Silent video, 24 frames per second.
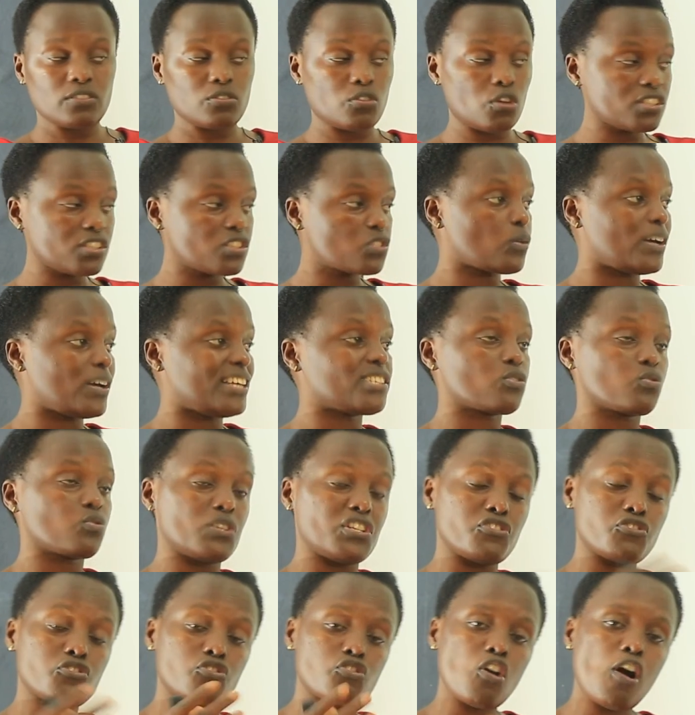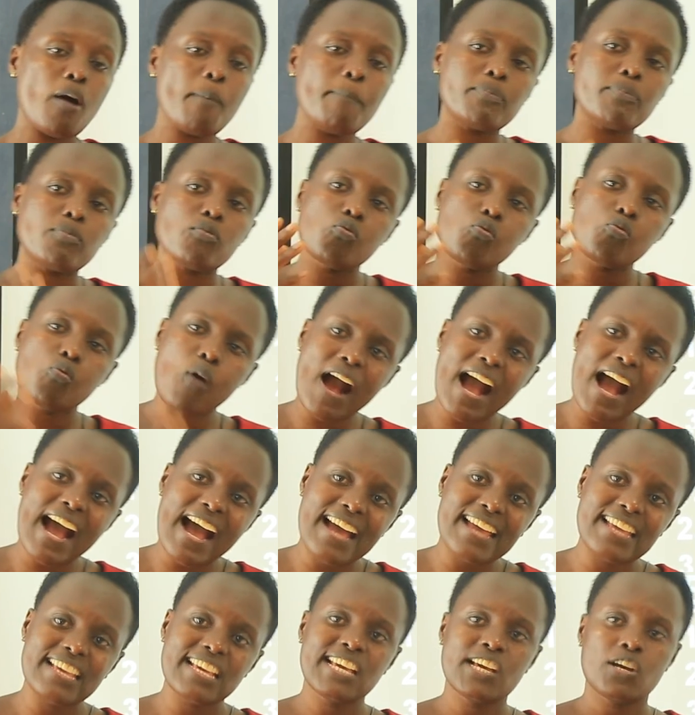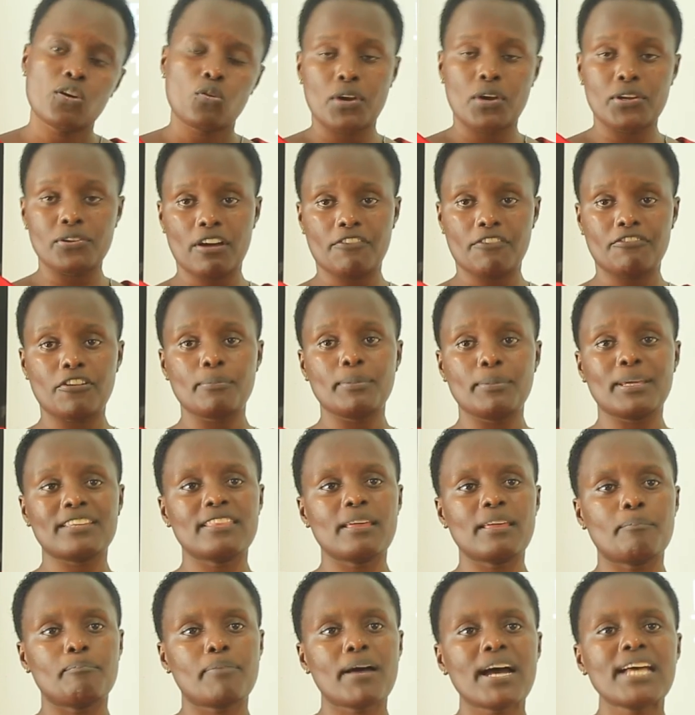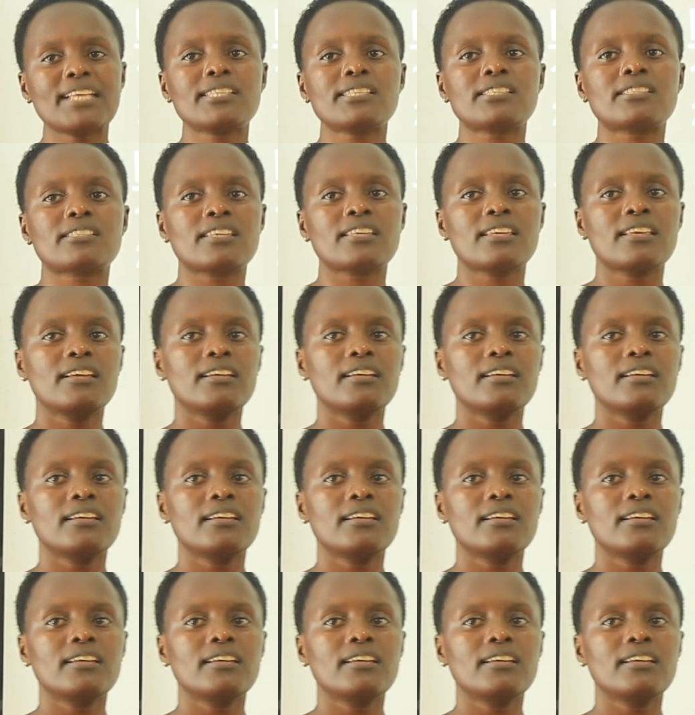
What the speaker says: Those ones we drop Y when you are forming the past